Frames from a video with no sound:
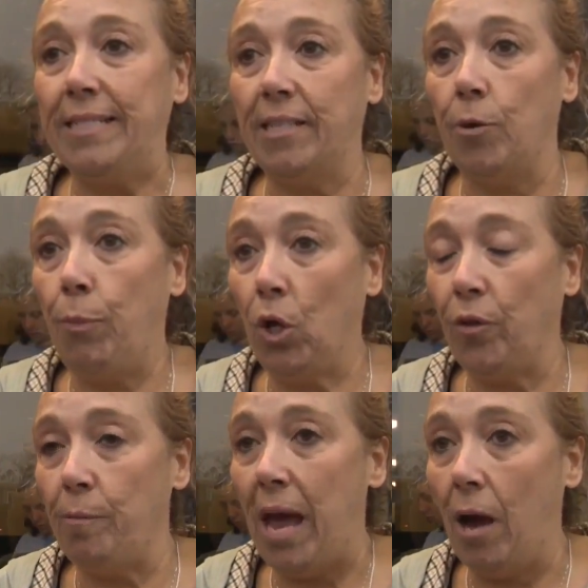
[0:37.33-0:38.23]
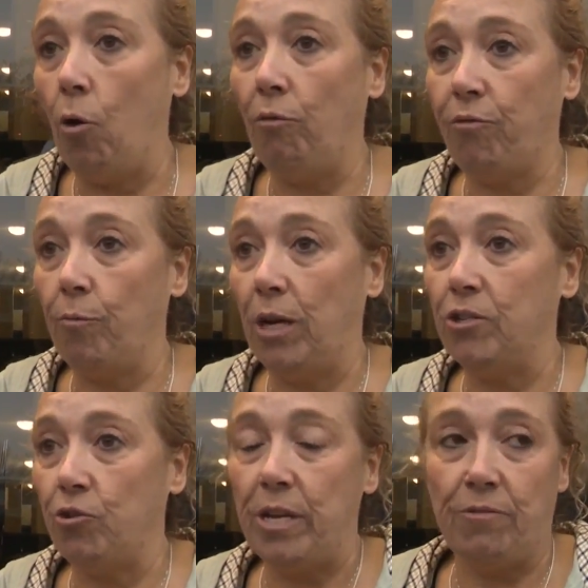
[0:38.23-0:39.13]
My son pulled him out from
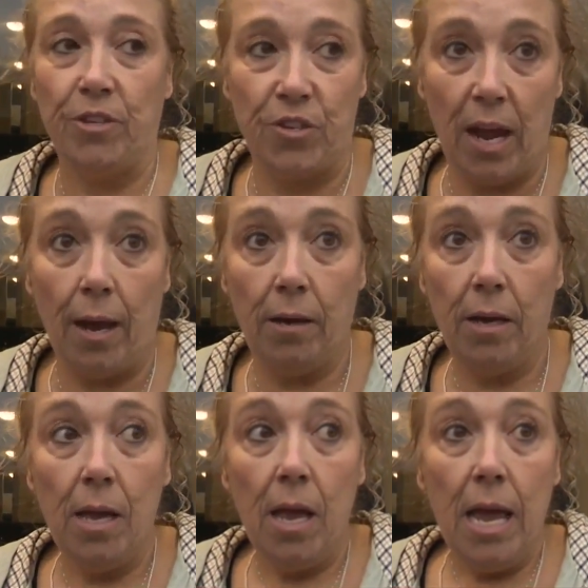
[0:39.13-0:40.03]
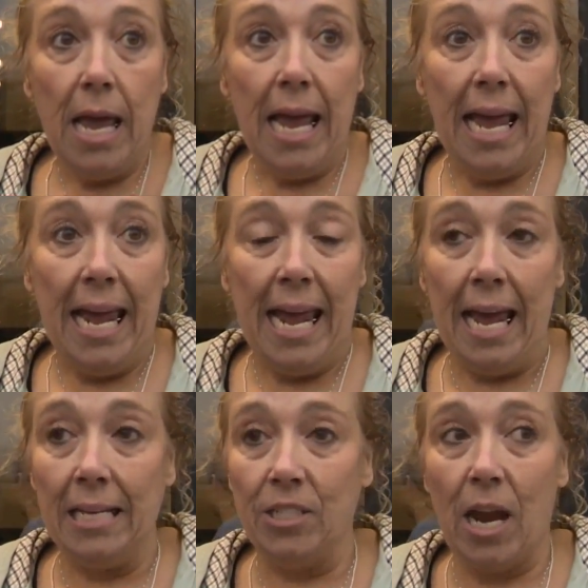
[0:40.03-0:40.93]
underneath the deck,
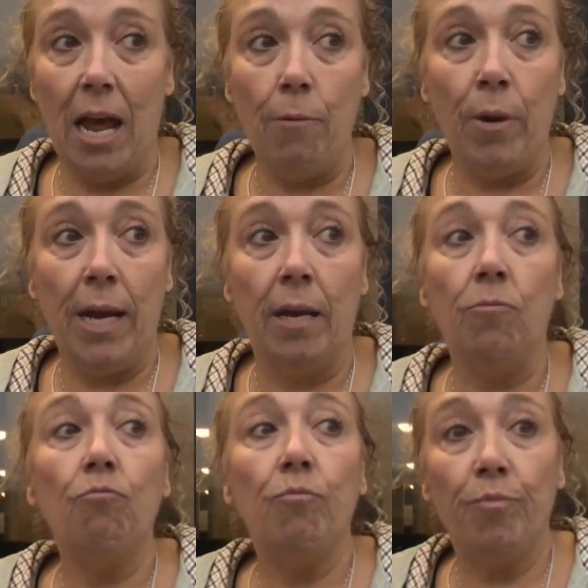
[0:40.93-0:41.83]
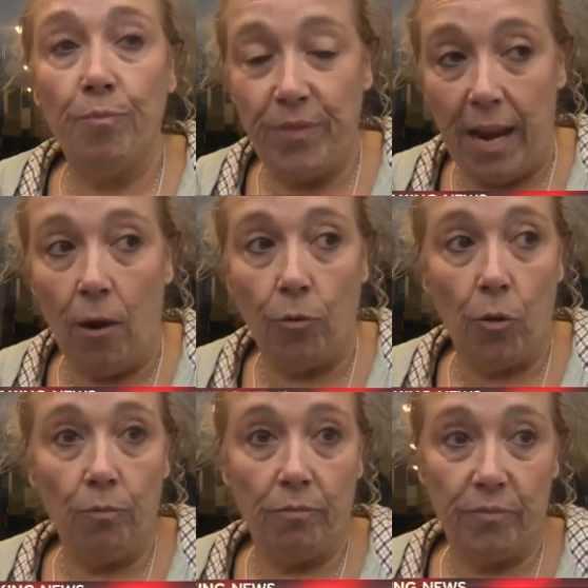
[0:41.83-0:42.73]
and I ran
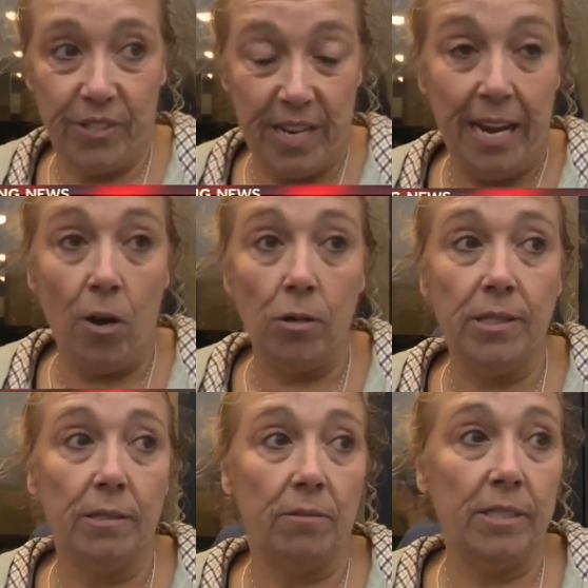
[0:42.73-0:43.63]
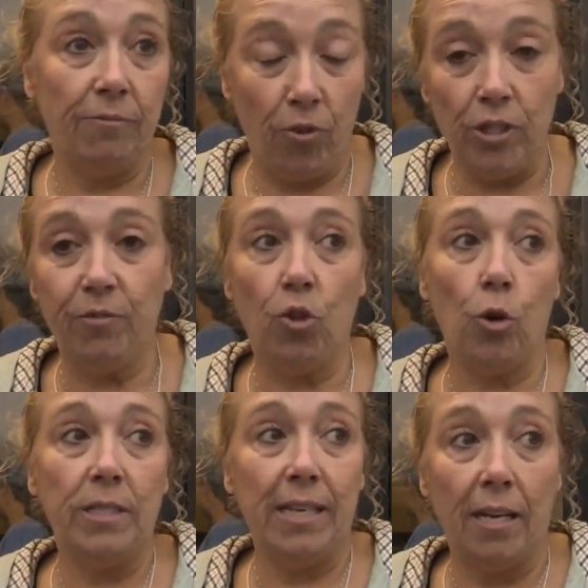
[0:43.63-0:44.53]
downstairs, and it's the first
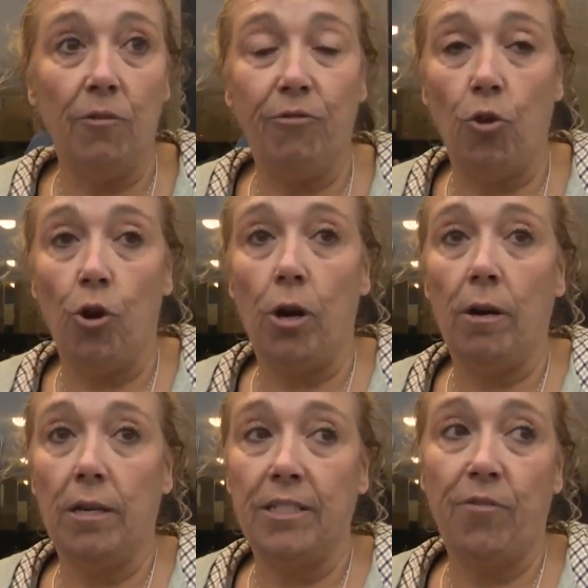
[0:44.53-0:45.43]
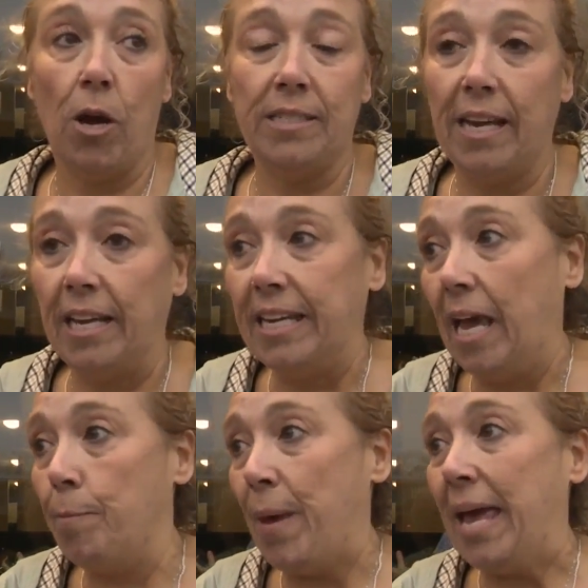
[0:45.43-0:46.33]
floor, second floor, as far as I
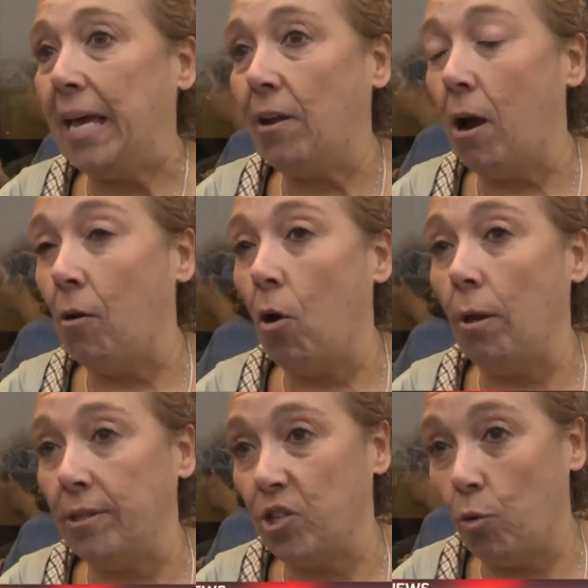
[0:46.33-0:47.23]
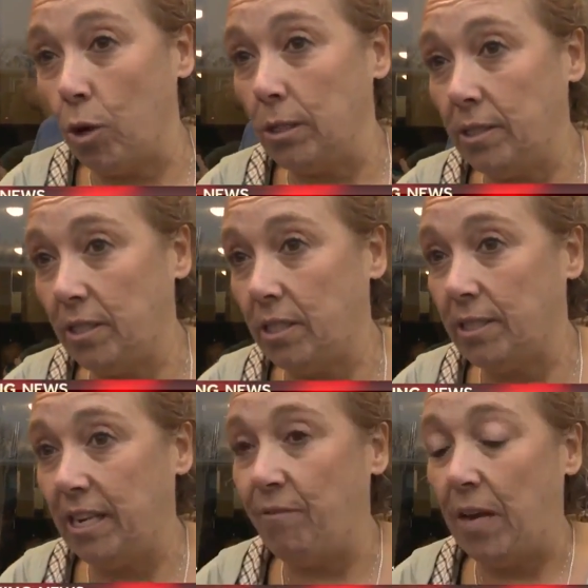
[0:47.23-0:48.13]
could get, banging on all the doors
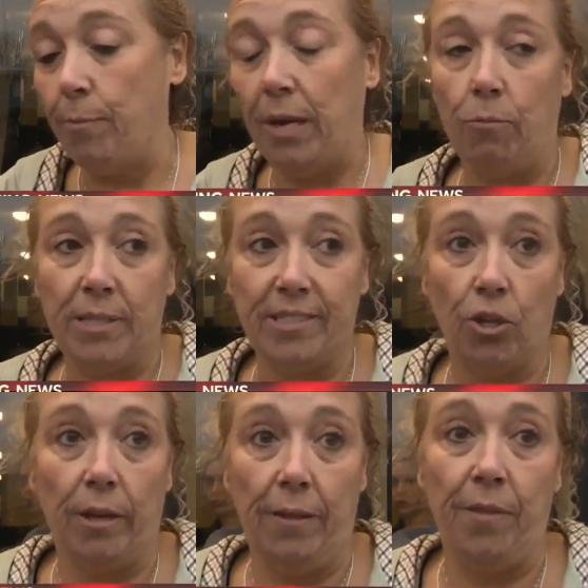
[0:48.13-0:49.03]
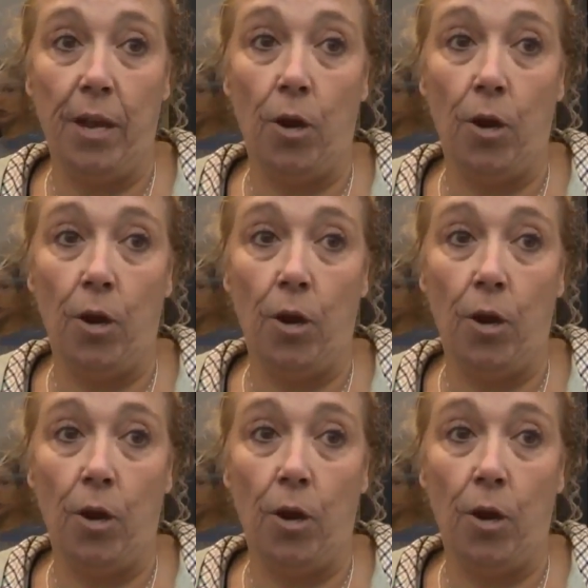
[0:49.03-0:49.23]
to see if anybody was still in